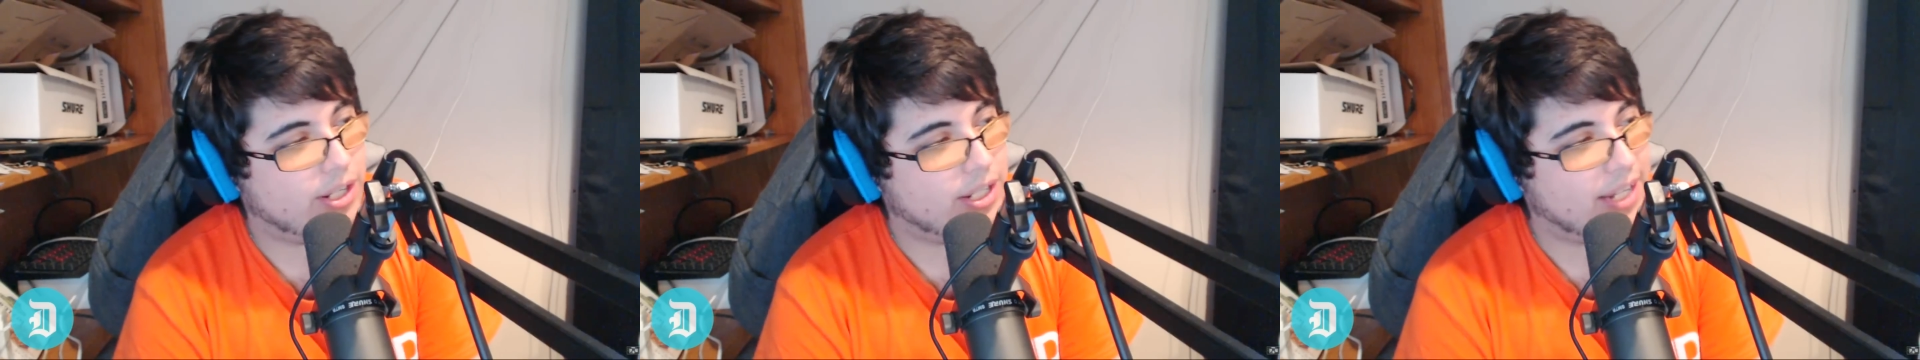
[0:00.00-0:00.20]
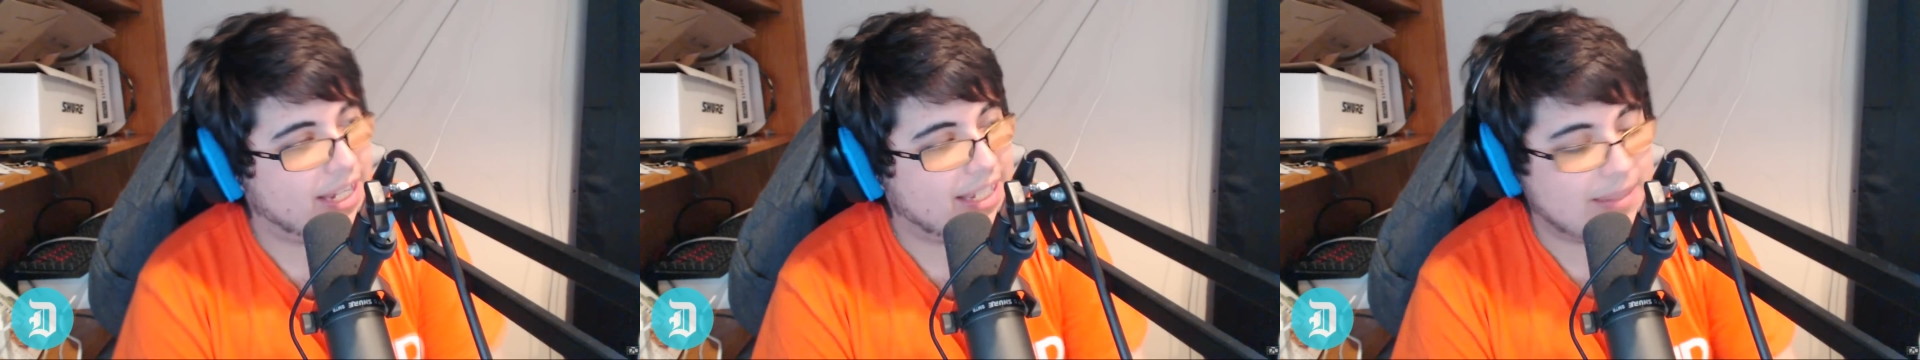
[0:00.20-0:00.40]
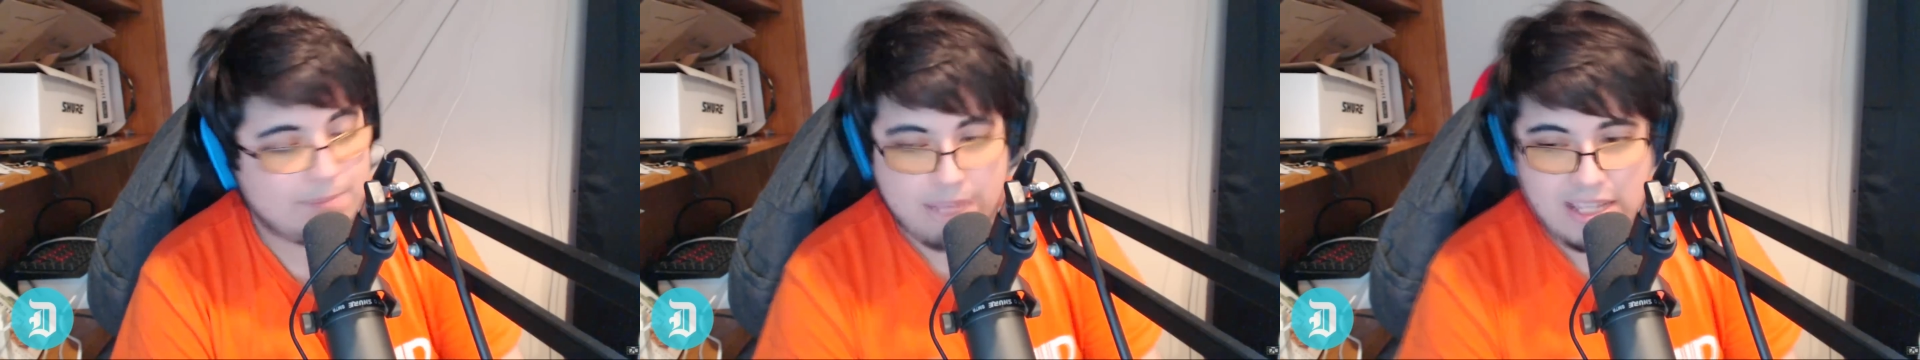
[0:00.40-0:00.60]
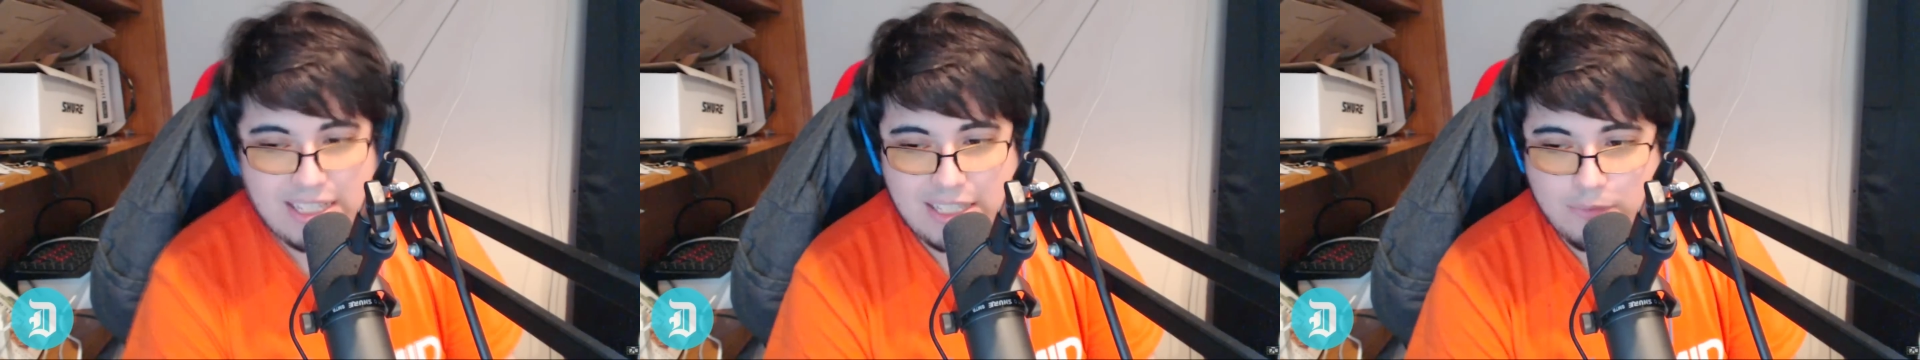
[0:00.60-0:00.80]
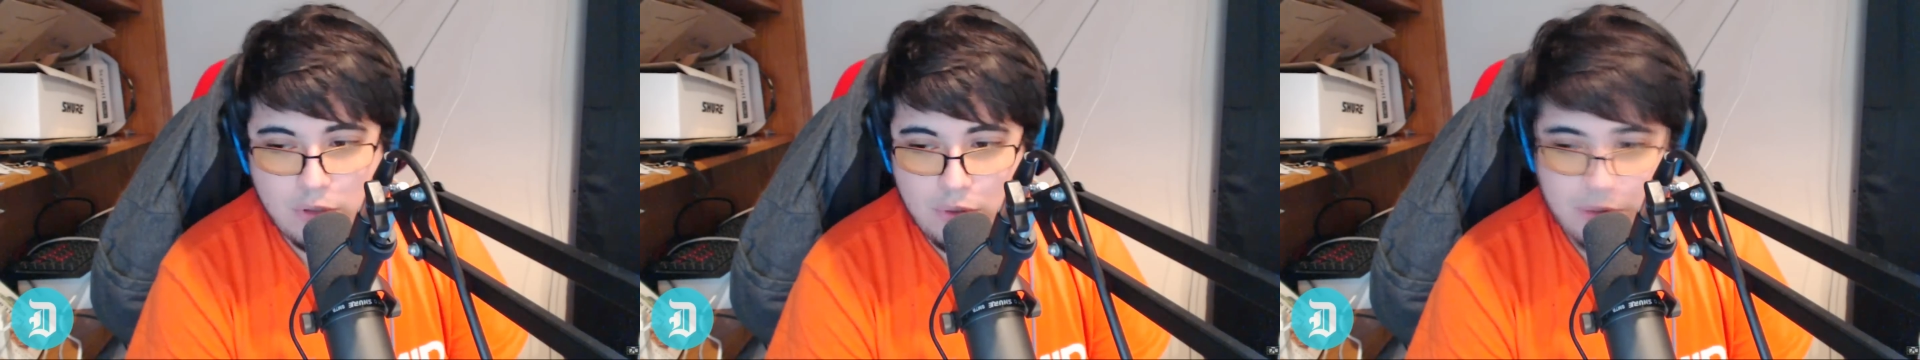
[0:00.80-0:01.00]
he's
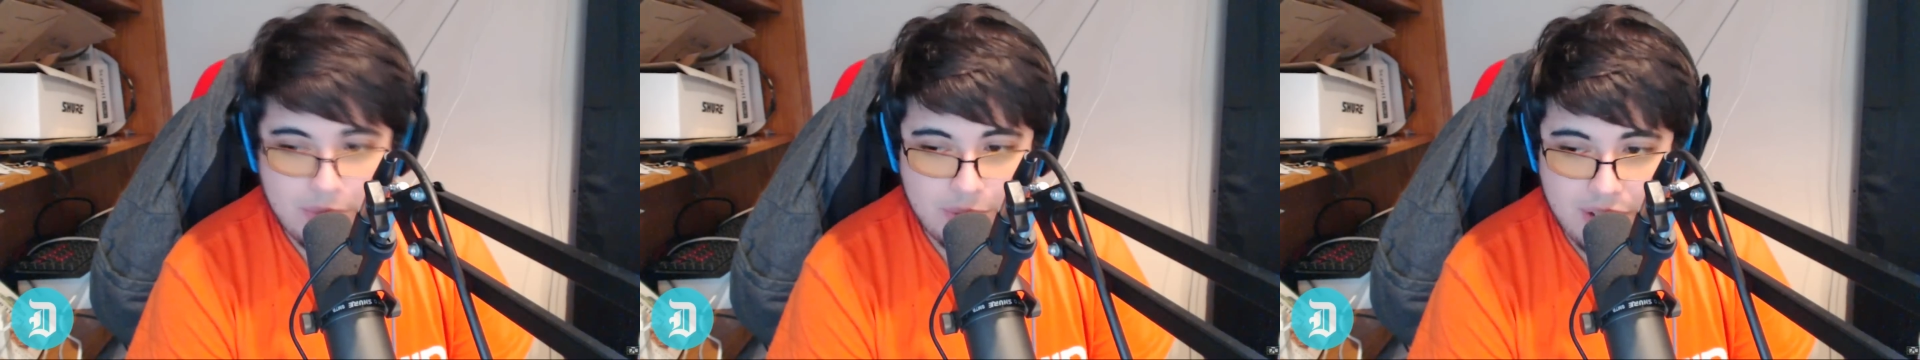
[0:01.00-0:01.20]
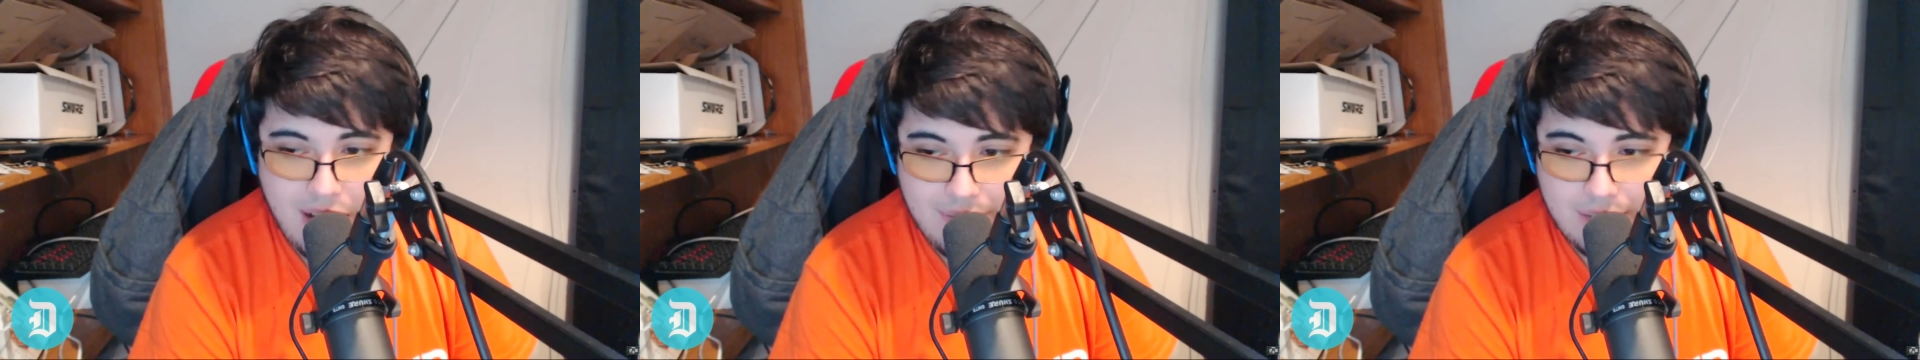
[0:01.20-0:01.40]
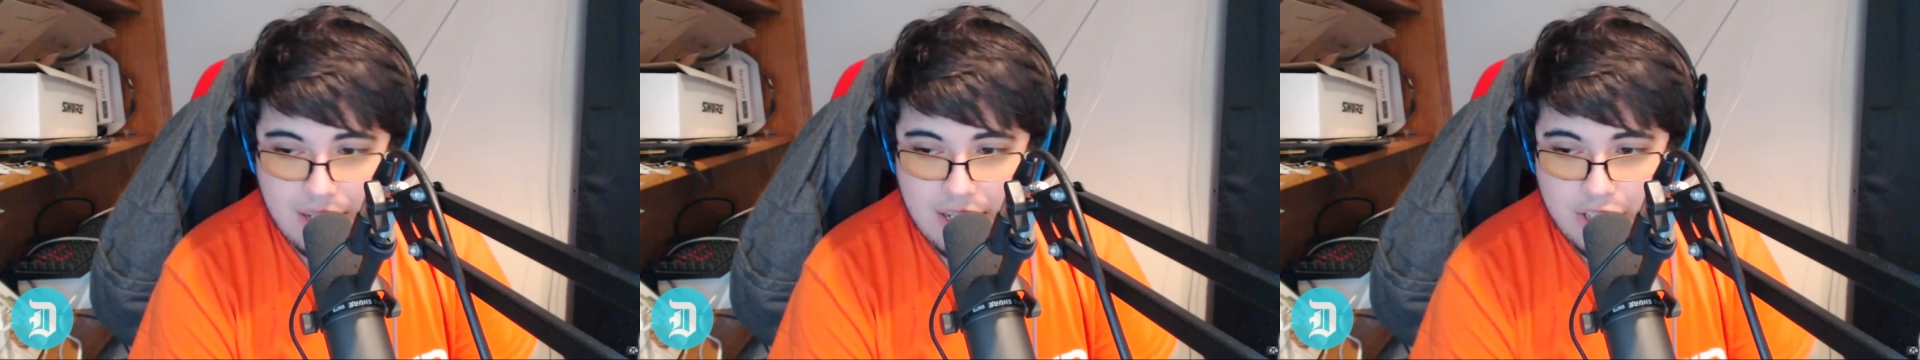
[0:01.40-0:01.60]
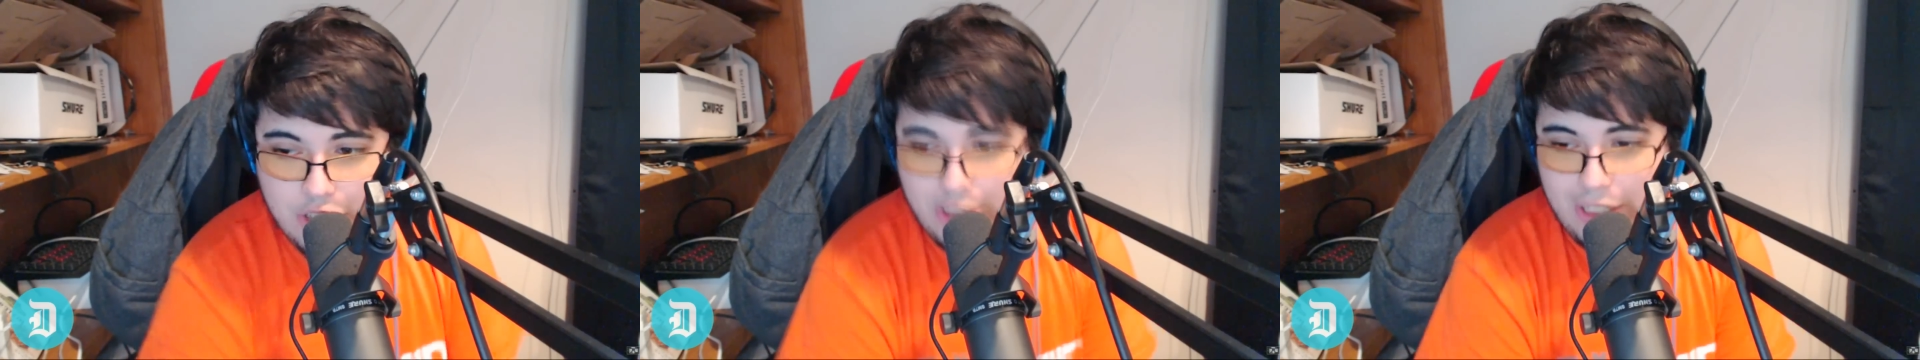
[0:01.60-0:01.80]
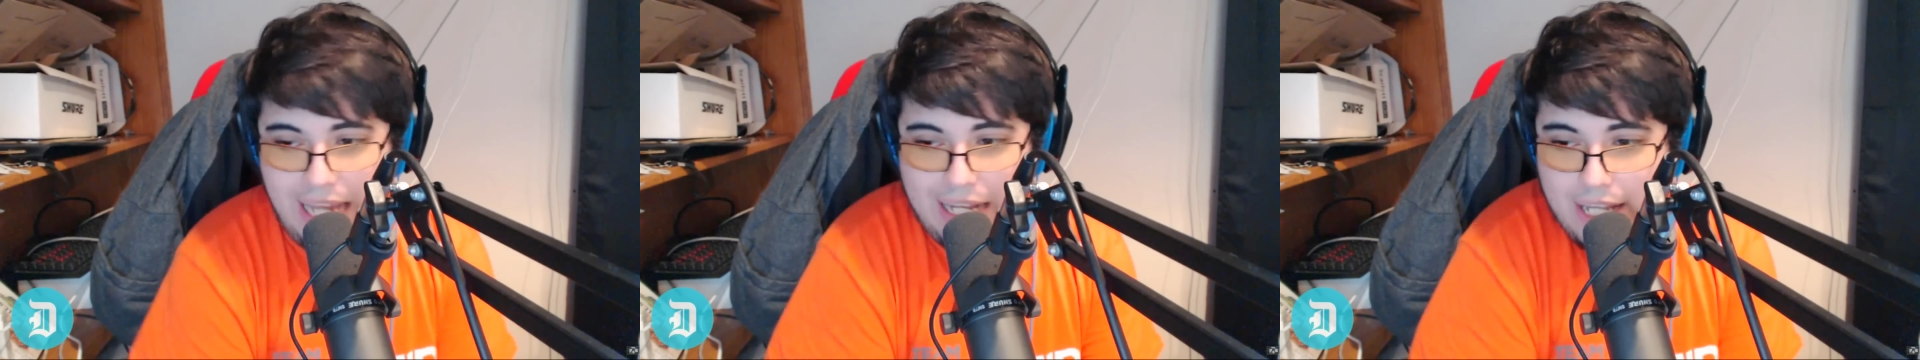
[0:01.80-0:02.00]
invincible while recovering, so
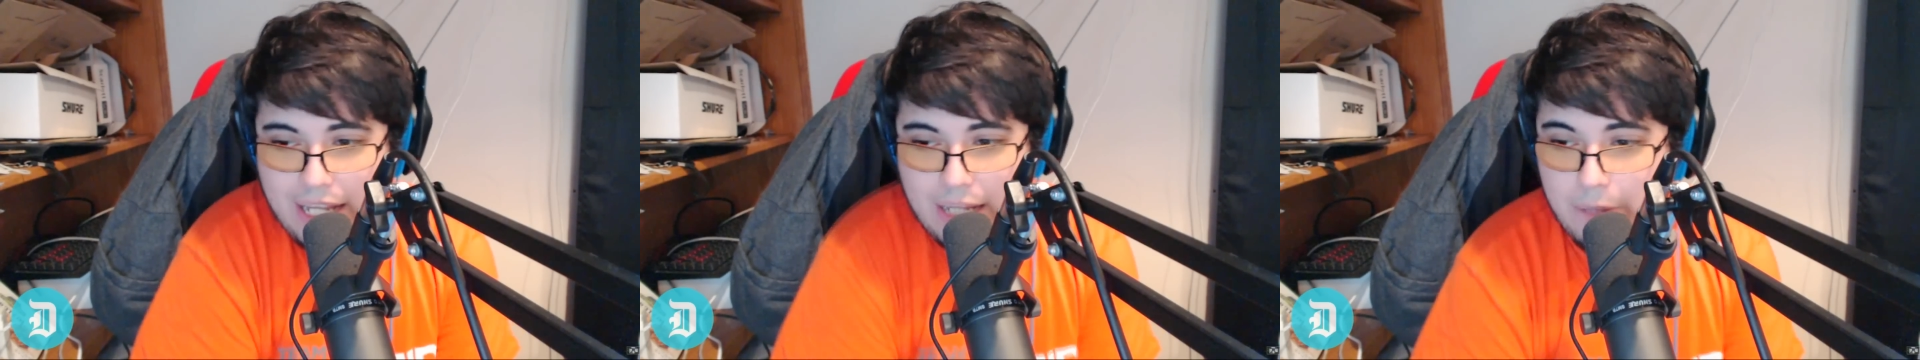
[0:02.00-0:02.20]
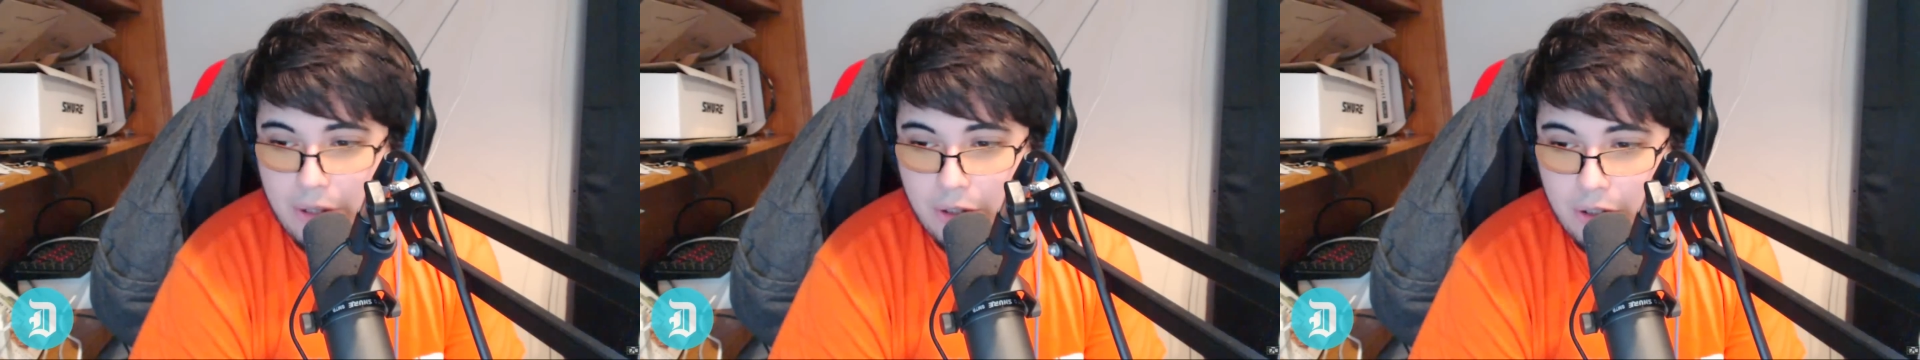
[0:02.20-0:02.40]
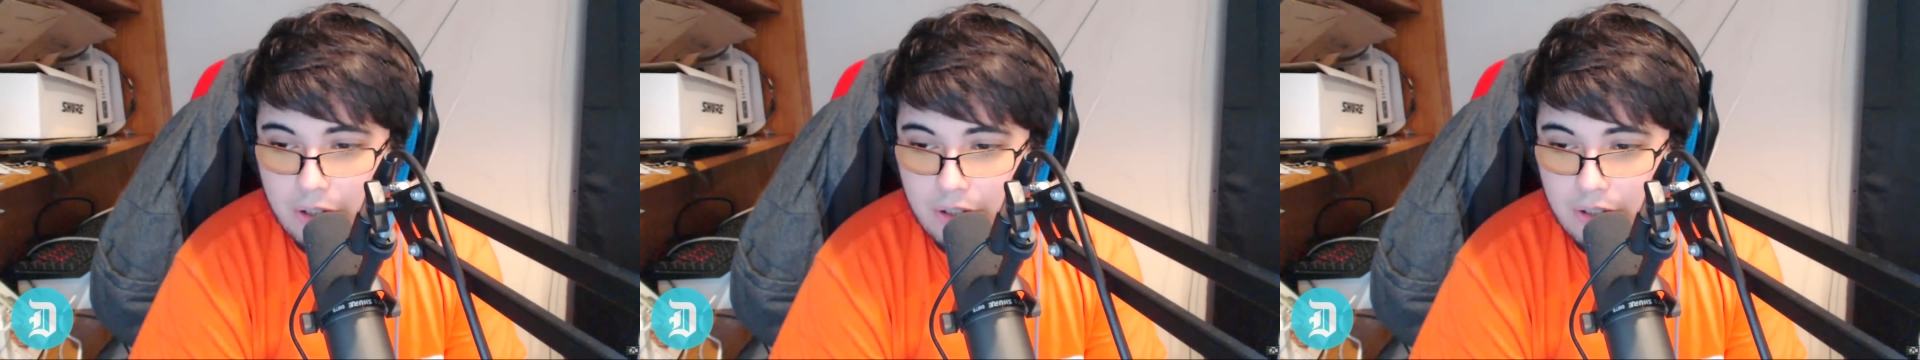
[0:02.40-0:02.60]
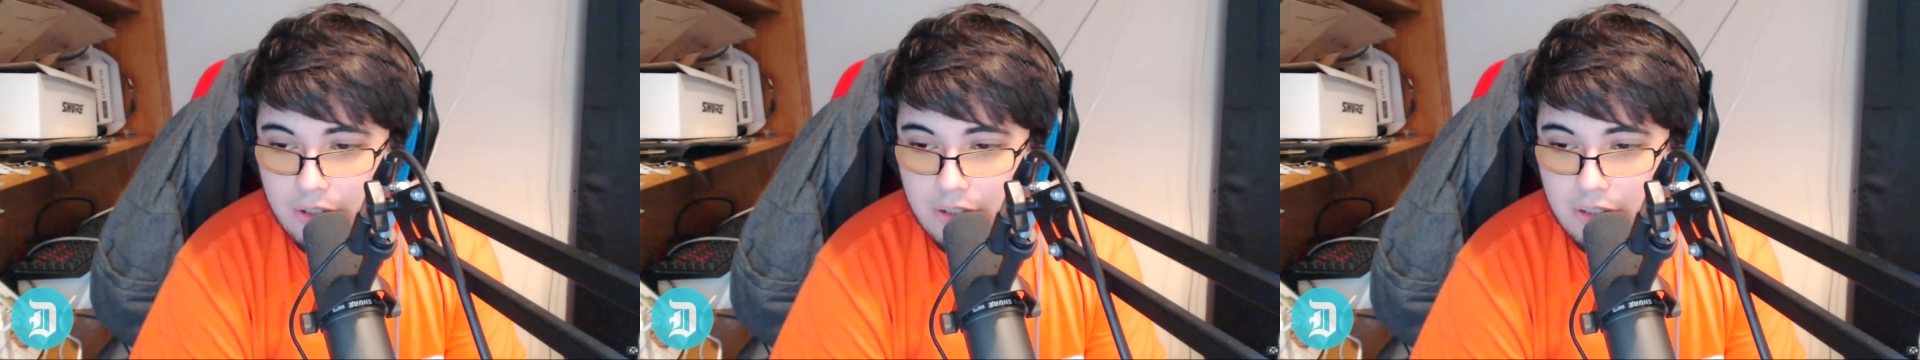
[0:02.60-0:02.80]
you can't hit him at all.